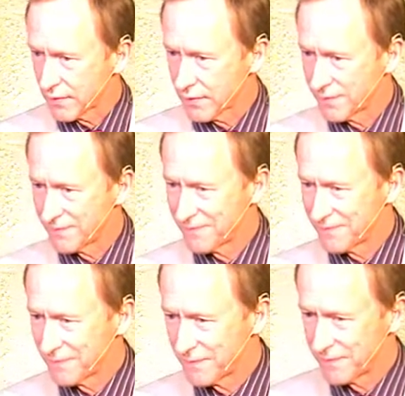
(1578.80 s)

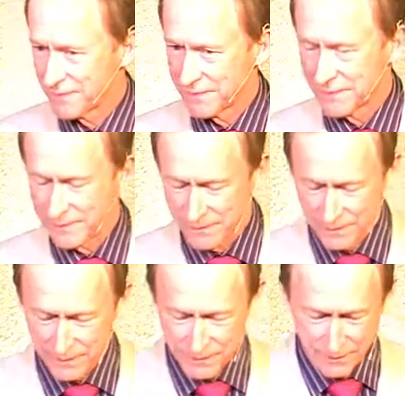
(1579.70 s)

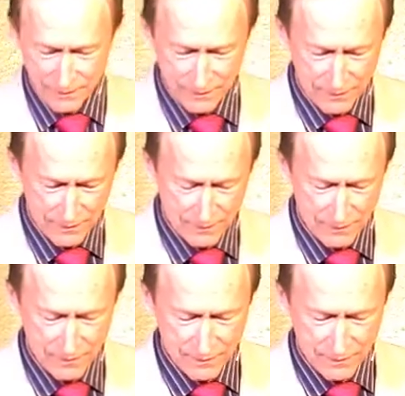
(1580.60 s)
[no speech]